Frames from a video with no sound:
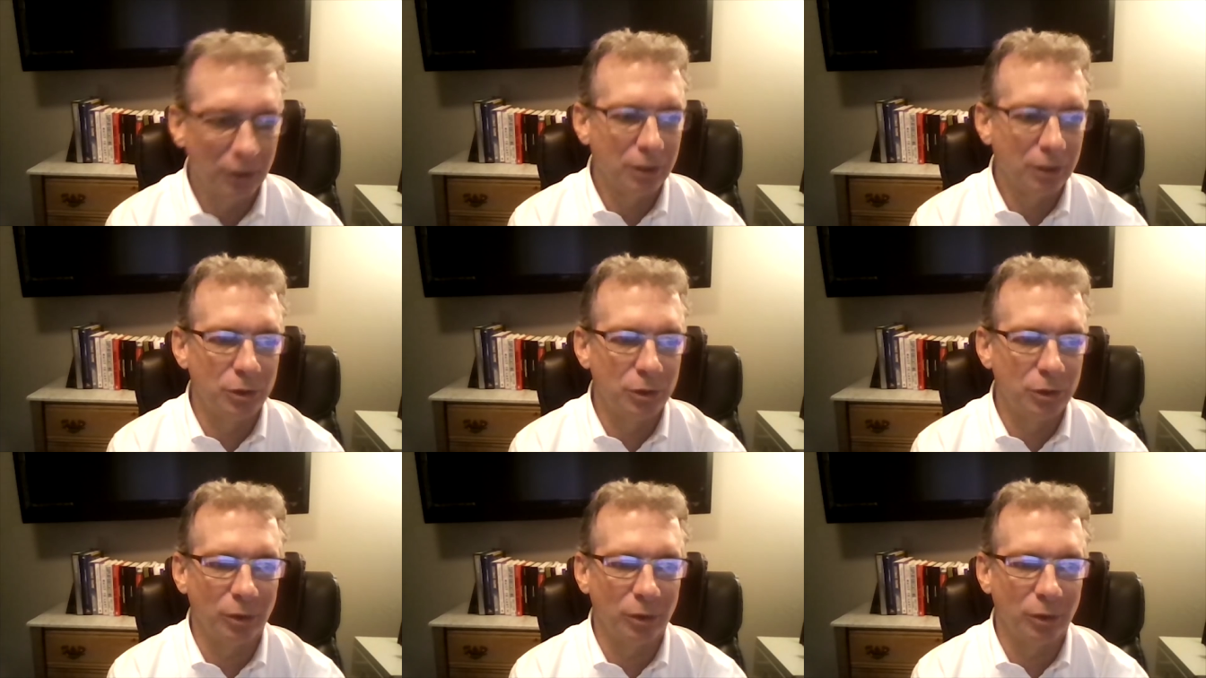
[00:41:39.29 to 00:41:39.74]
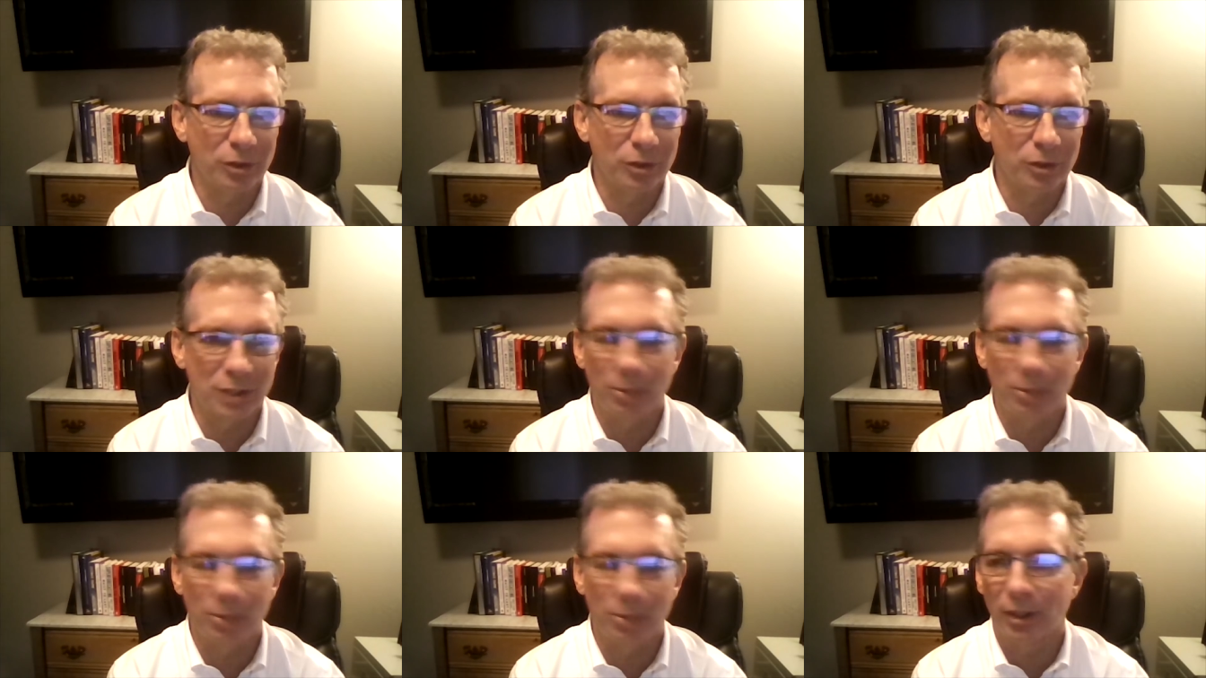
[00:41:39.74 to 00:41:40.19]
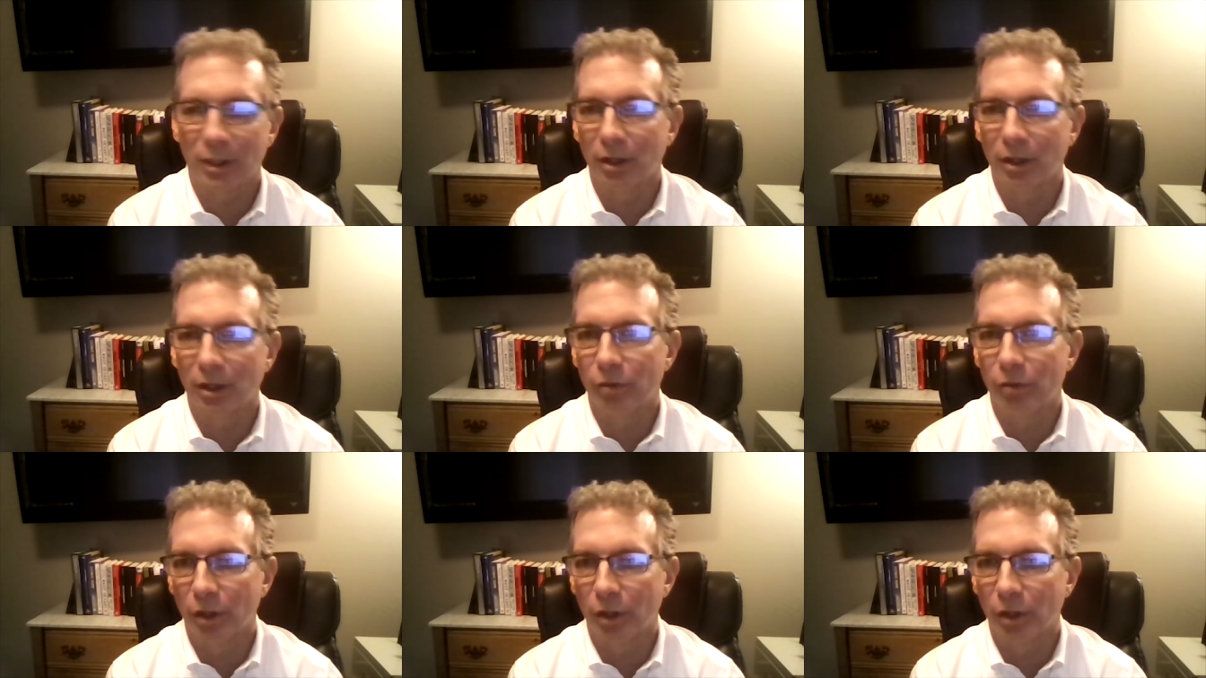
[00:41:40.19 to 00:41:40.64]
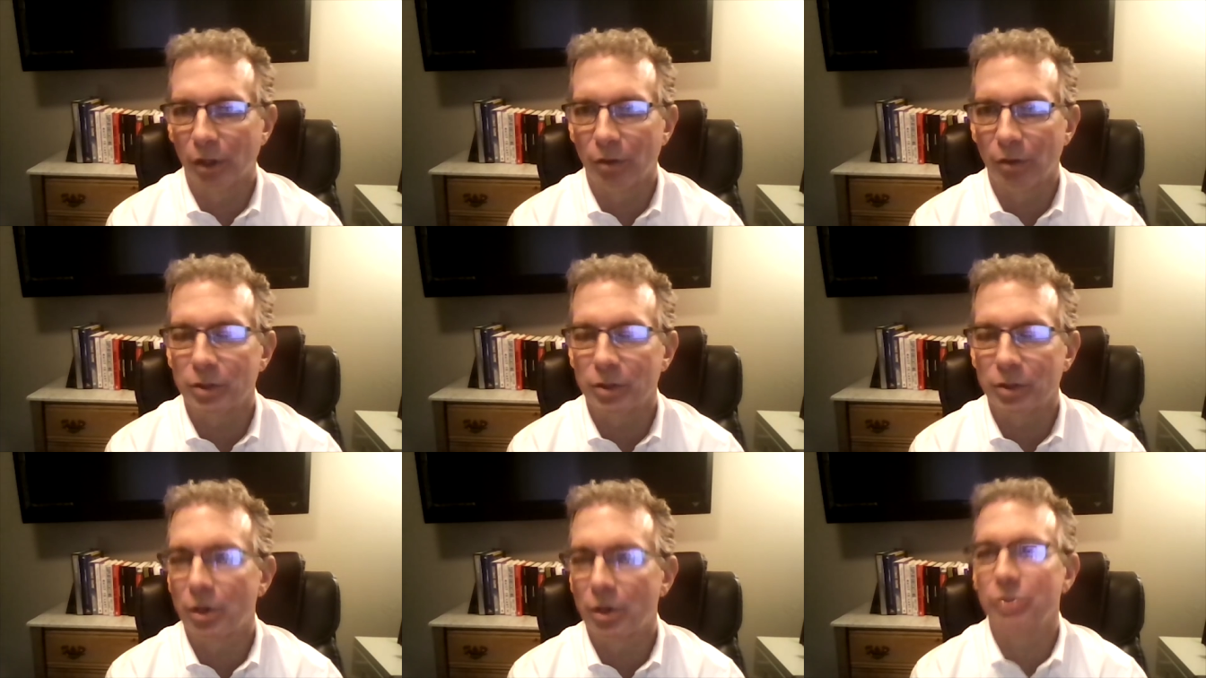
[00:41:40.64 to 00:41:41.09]
doing the same thing over and over
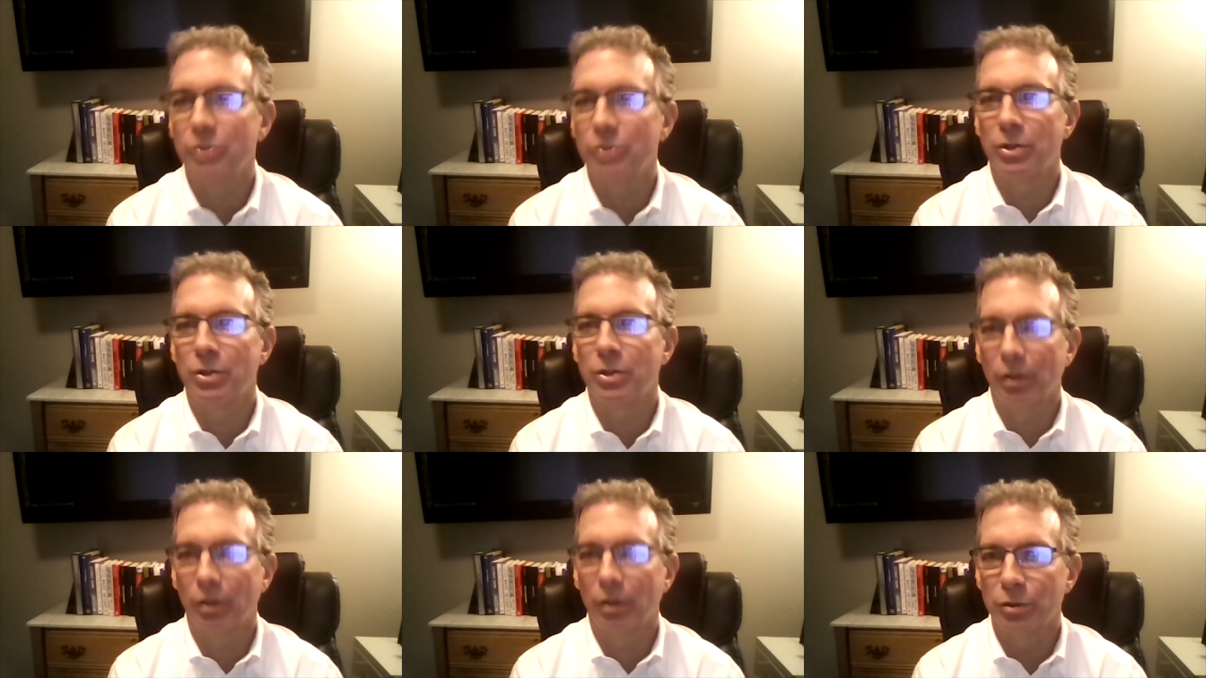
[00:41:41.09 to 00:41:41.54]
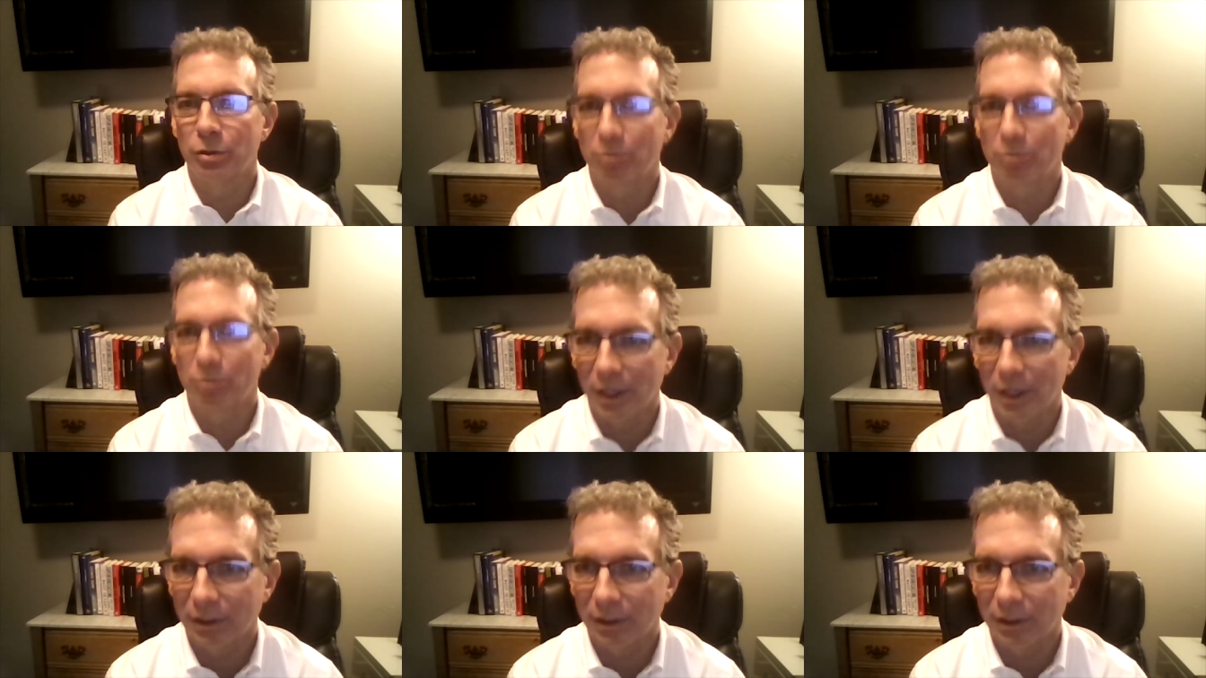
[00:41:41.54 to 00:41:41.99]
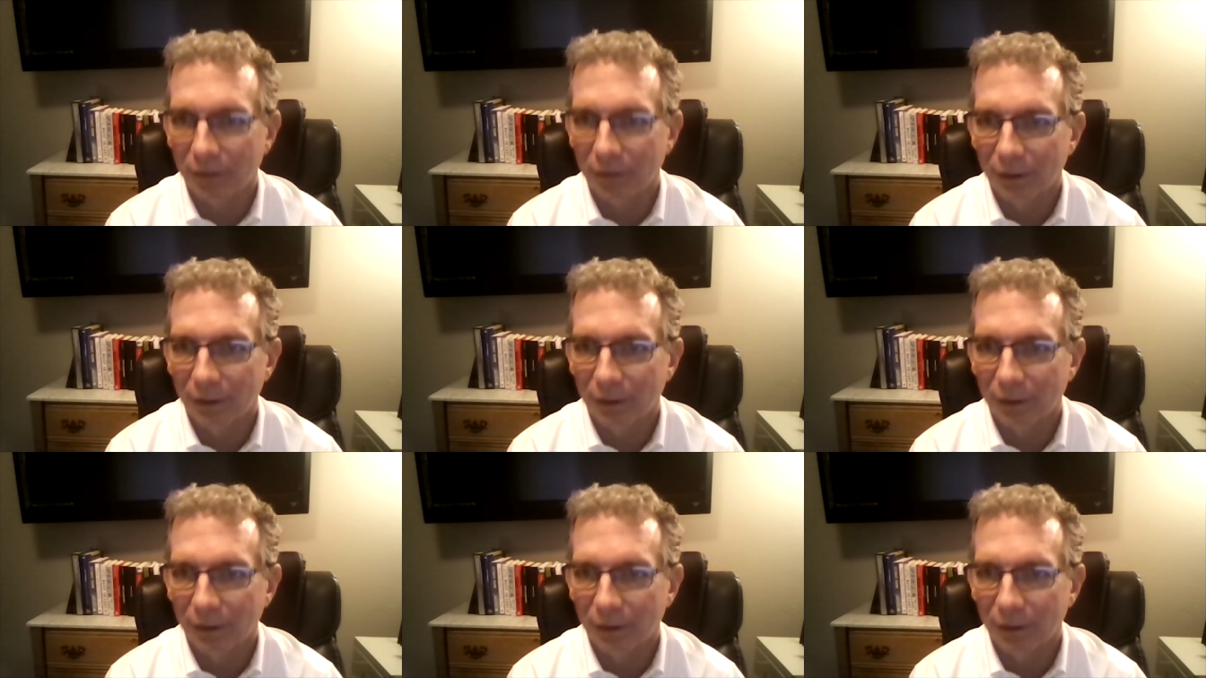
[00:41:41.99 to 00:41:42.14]
that's causing you to lose money.